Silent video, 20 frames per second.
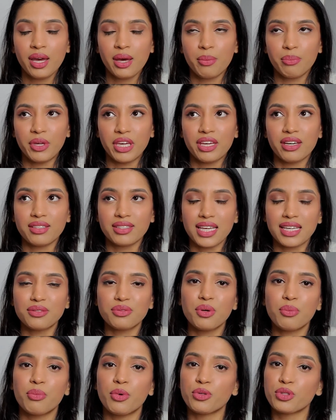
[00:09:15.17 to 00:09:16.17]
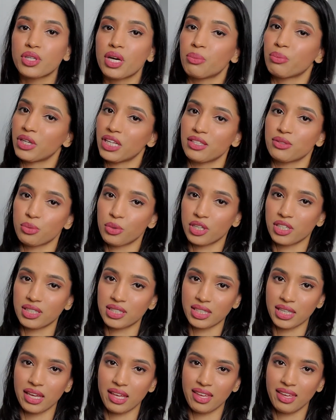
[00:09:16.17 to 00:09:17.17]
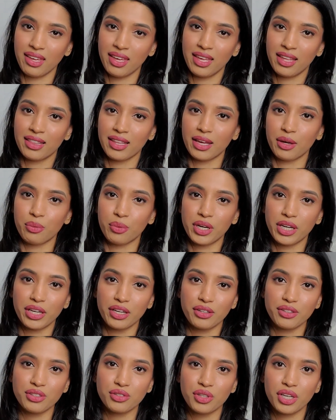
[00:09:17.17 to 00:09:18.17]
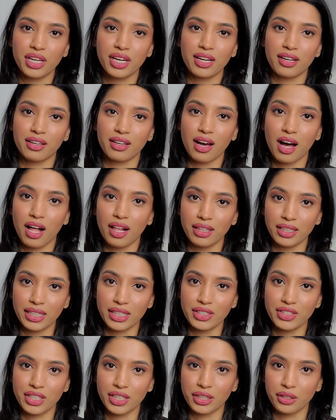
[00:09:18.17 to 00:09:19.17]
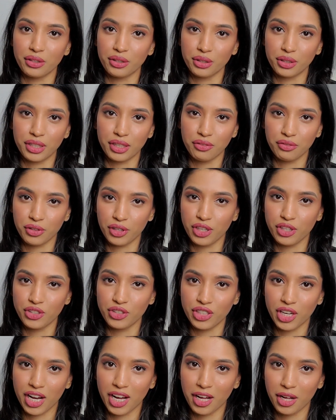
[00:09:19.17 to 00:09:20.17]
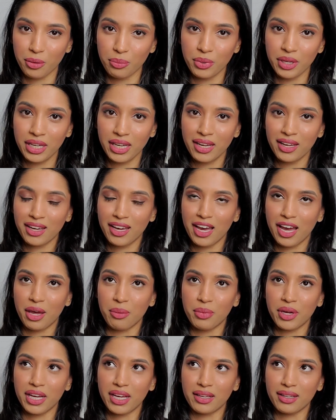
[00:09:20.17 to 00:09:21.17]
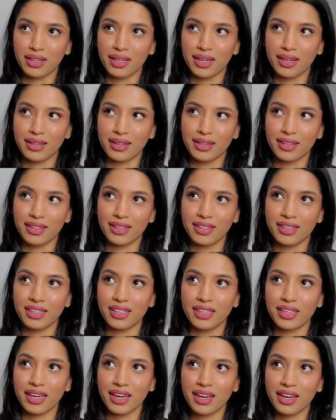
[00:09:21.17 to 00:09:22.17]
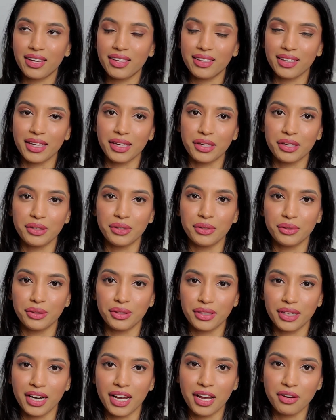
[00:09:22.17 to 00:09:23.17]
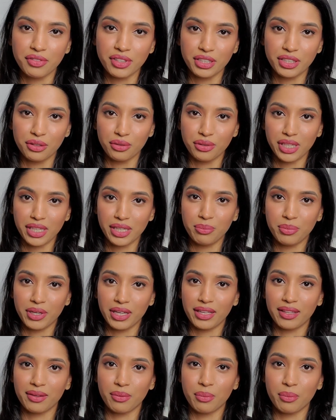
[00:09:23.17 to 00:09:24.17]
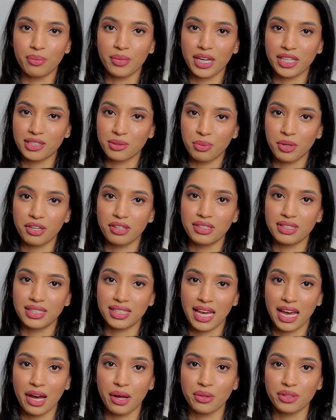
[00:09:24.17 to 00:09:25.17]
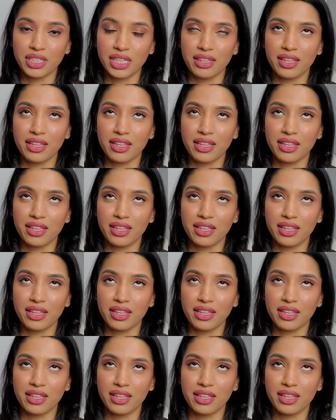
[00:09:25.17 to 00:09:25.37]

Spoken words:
Because that's what most companies want to see. Like when you're straight out of college and you're looking for a job, I mean, yeah, like you're gonna have a degree, but experience counts.